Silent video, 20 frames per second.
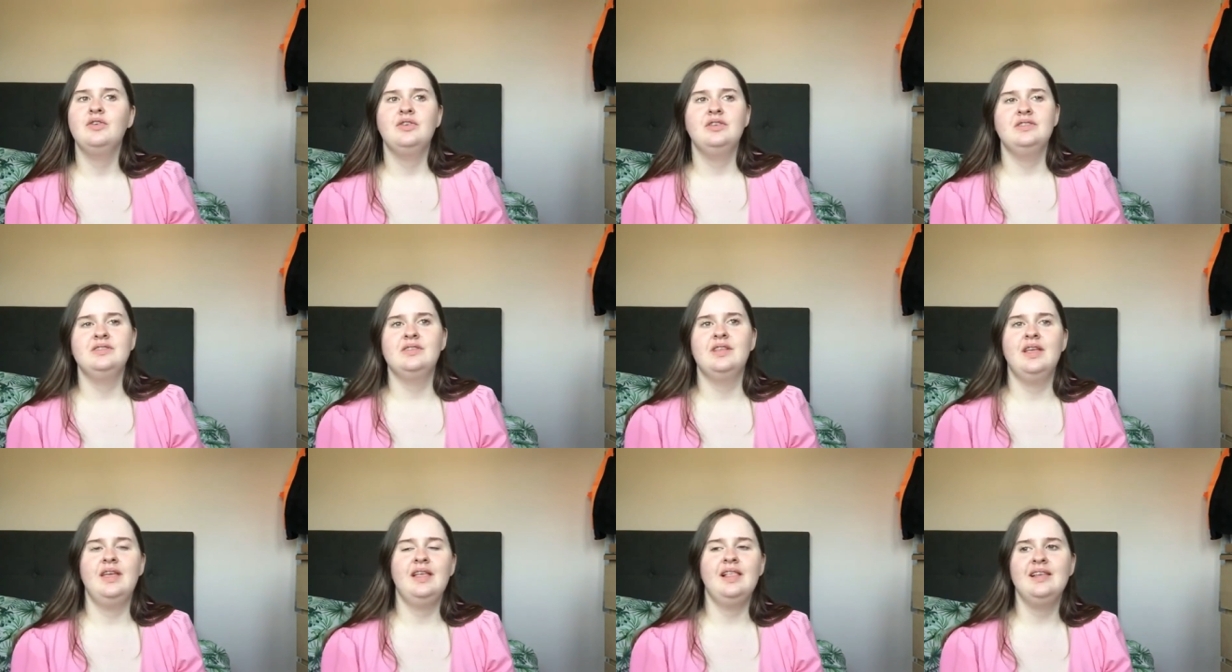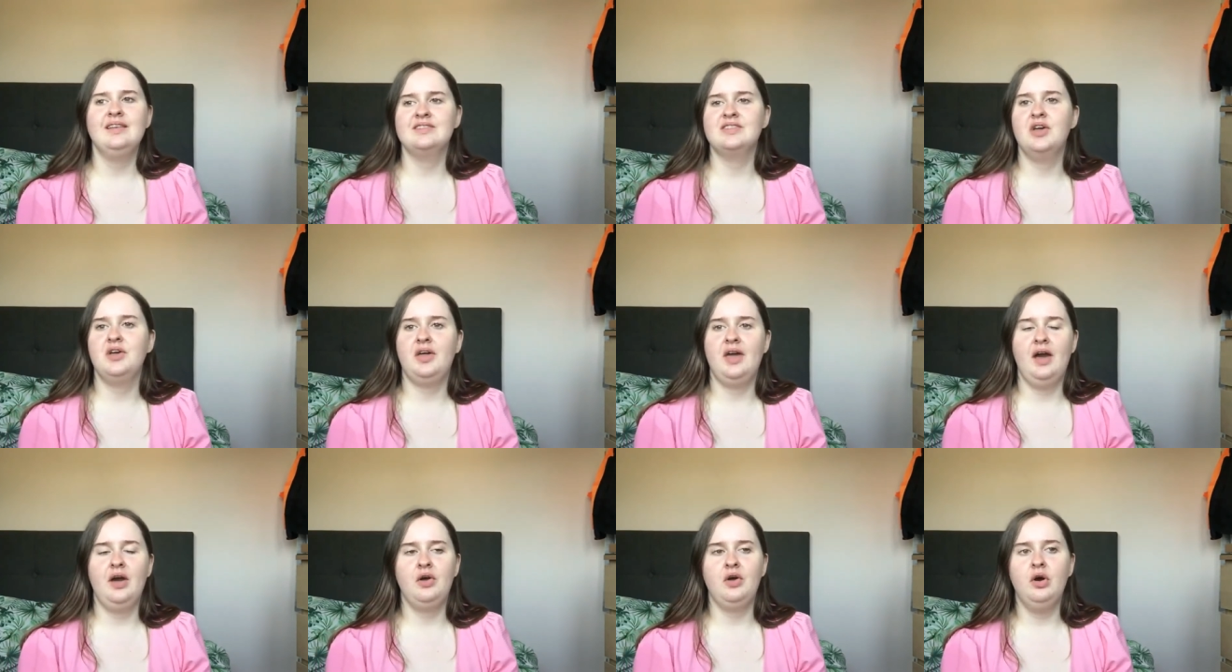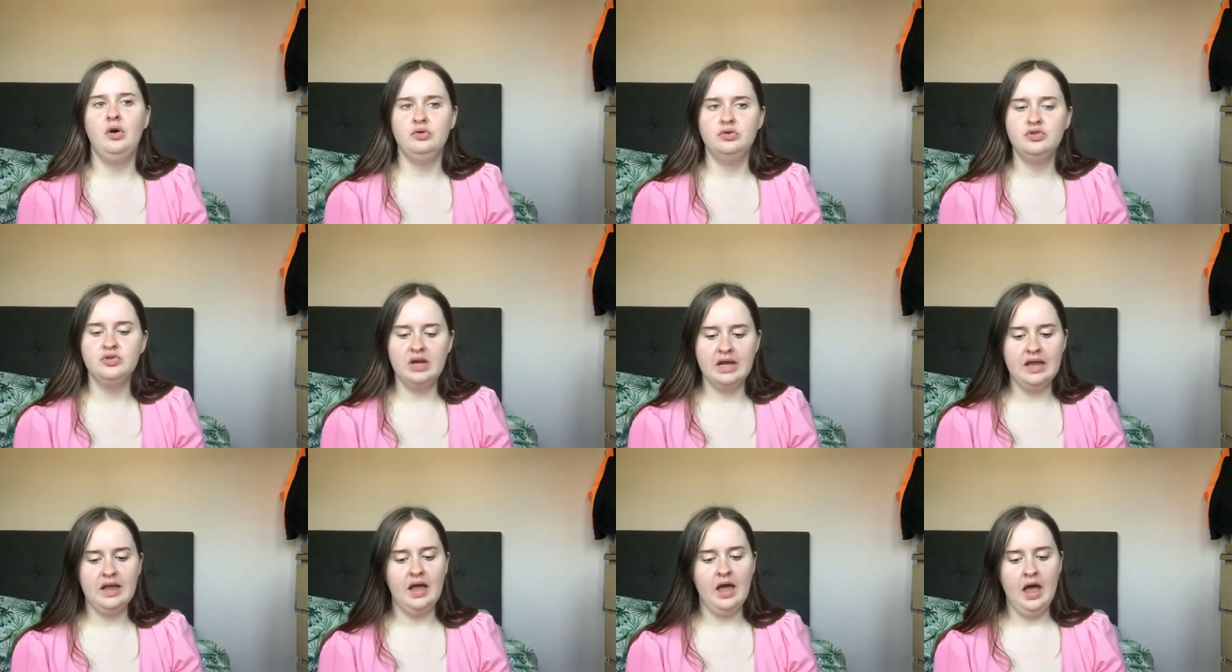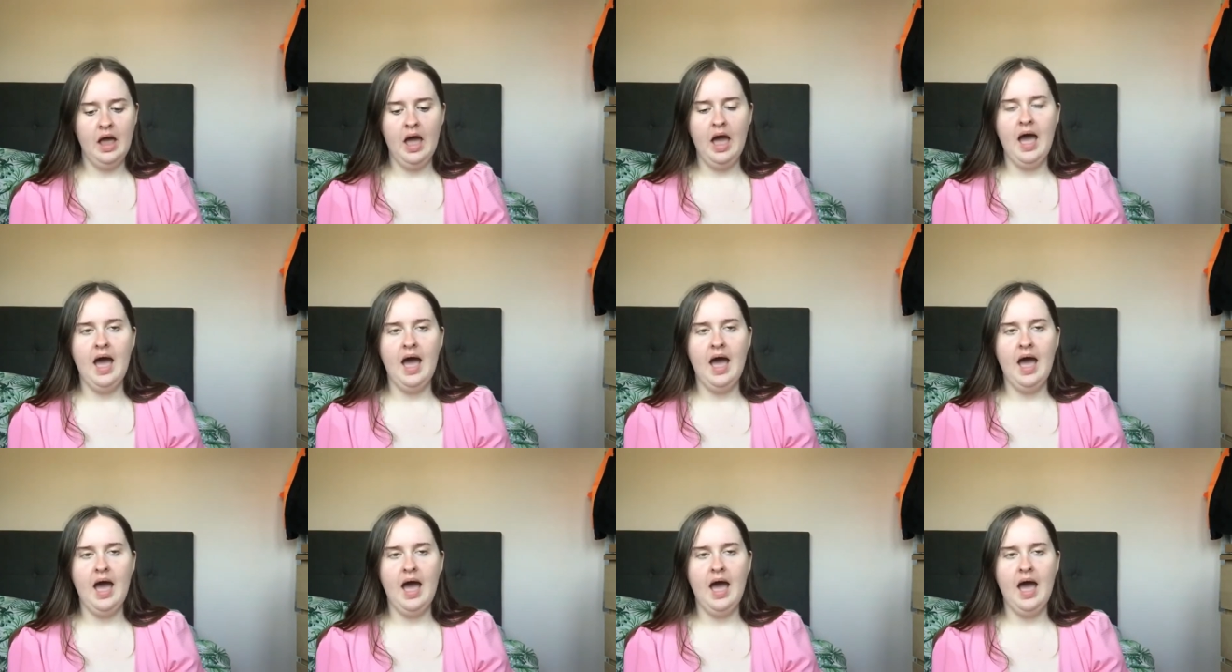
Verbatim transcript: because like let's go get a cold drink